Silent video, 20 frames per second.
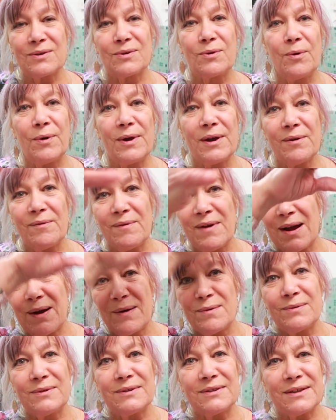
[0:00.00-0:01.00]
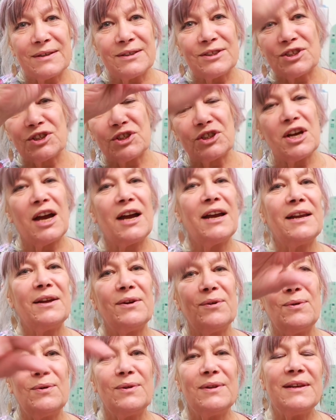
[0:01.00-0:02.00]
going around and
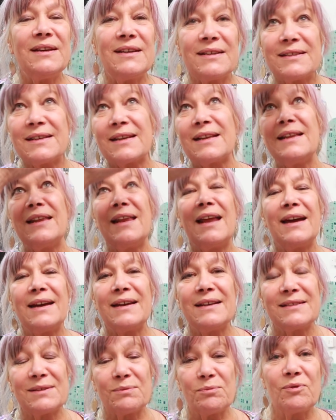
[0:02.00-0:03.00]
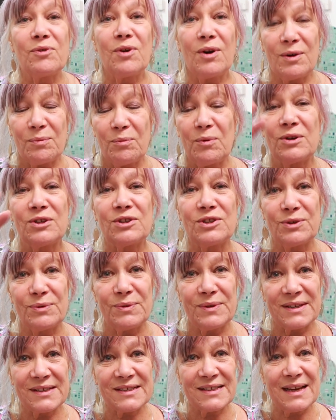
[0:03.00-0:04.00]
shining all these little lights, and we've got one
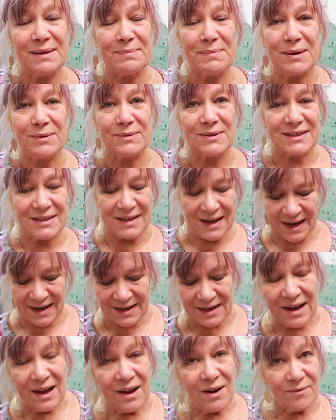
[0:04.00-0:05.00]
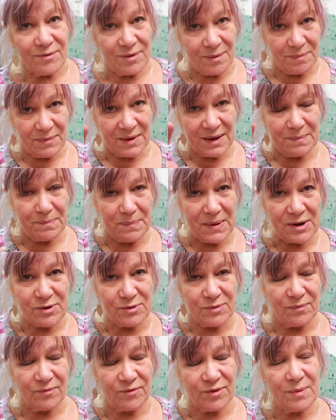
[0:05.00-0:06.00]
doing the same outside from
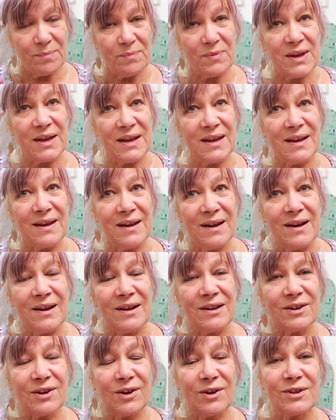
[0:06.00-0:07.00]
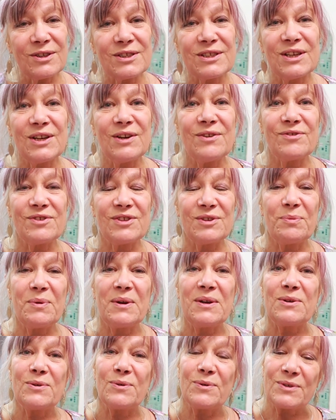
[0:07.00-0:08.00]
the conservatory
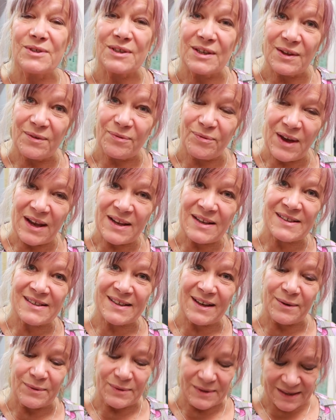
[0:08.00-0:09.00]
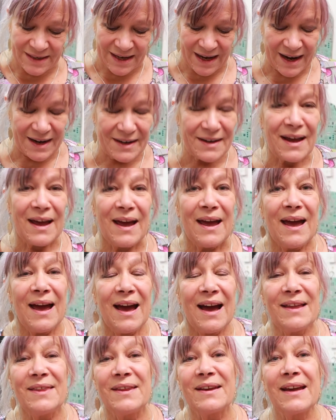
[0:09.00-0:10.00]
window to the fence outside,
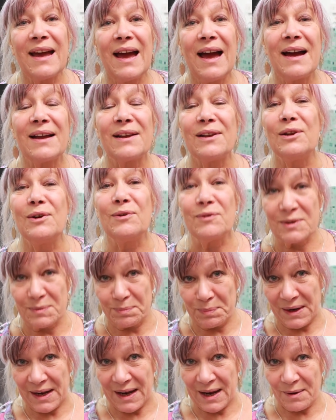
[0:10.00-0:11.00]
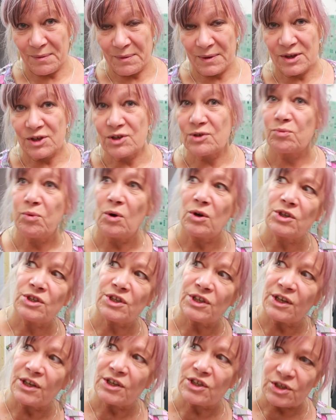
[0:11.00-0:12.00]
and the cat loves playing with it. She's
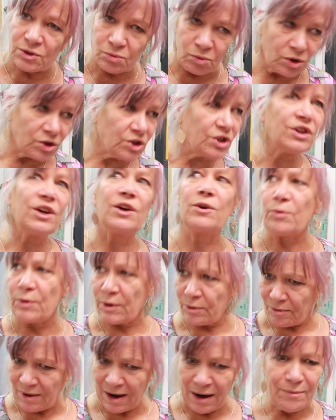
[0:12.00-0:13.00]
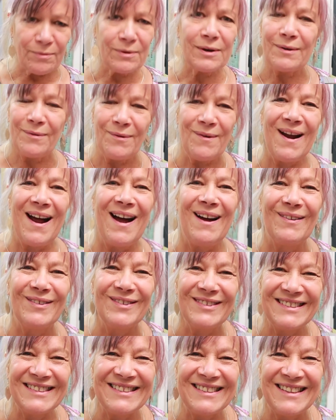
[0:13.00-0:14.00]
watching it going round and round.